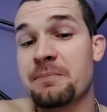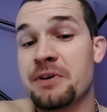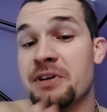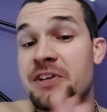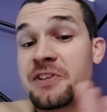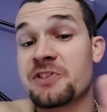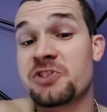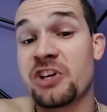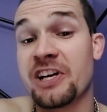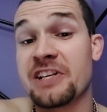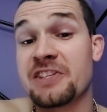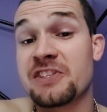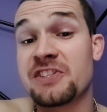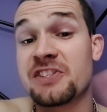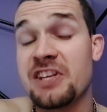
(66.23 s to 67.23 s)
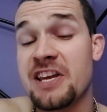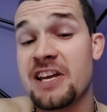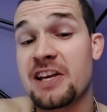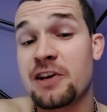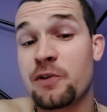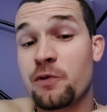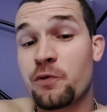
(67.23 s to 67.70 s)
but a giant
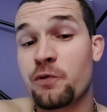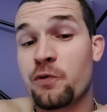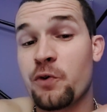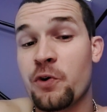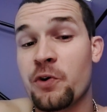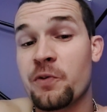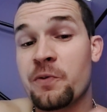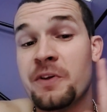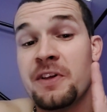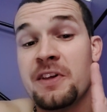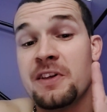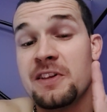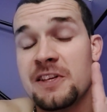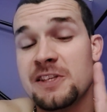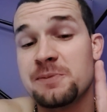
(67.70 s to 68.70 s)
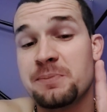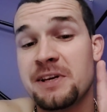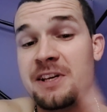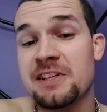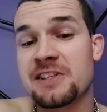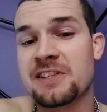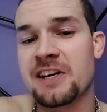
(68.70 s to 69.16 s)
stick for his
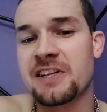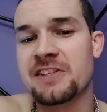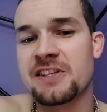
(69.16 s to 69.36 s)
picket sign.